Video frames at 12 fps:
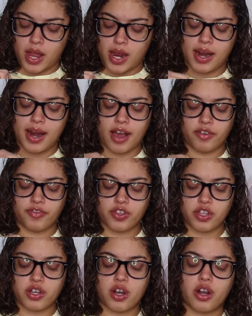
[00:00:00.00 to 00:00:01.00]
Now for
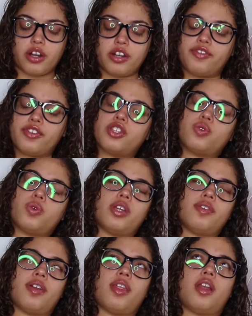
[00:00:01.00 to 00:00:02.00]
the card for the
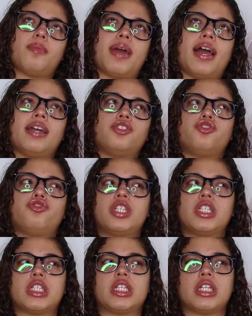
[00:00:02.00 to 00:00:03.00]
$25 bags,
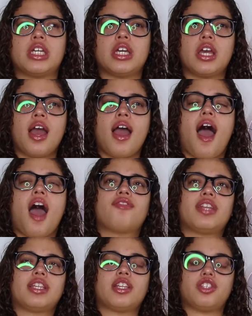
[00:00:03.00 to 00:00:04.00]
recently I
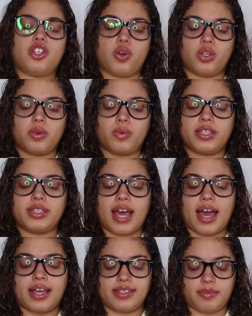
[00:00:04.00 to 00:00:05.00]
feel like that's the only one that
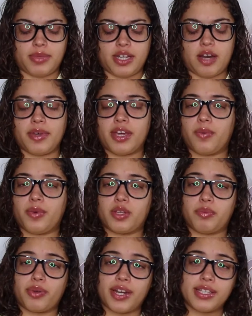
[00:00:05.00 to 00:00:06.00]
hasn't been coming in with
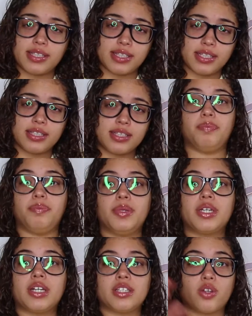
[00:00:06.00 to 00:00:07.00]
the prices,
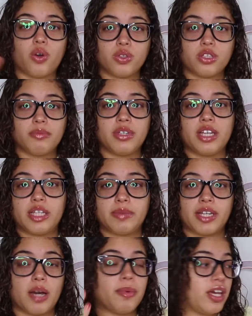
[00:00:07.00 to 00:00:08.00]
because the Ultimate has
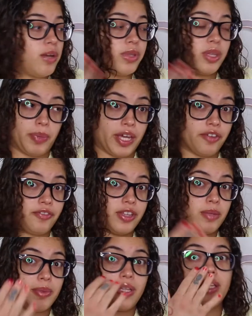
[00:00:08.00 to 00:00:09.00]
been coming in with the pan
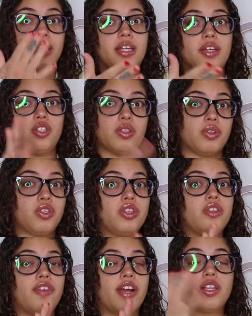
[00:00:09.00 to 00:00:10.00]
flip, and then
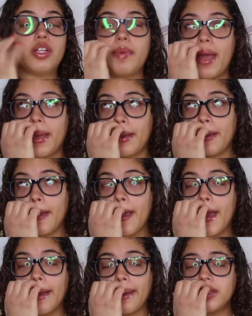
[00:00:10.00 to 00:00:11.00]
the regular bag
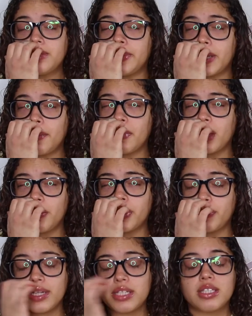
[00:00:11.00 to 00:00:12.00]
has been coming in with
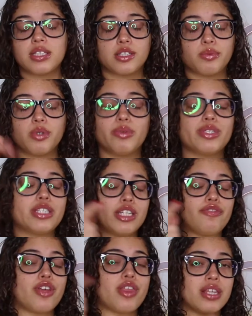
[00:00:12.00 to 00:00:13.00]
the prices. So we will see
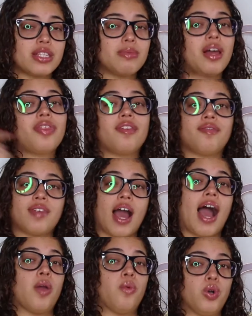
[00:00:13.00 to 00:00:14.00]
for this month. If
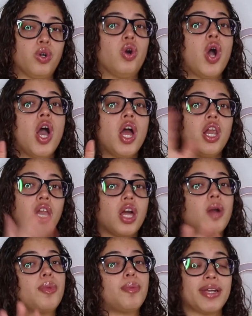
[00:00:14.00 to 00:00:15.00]
not, I will
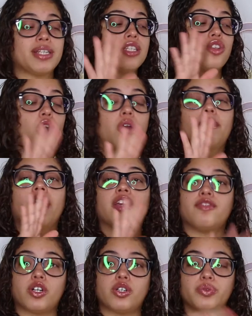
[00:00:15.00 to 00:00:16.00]
look up the prices on my
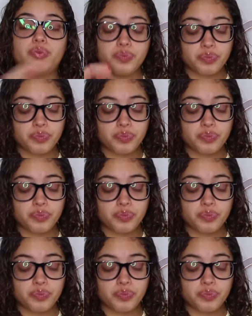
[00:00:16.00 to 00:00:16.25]
phone.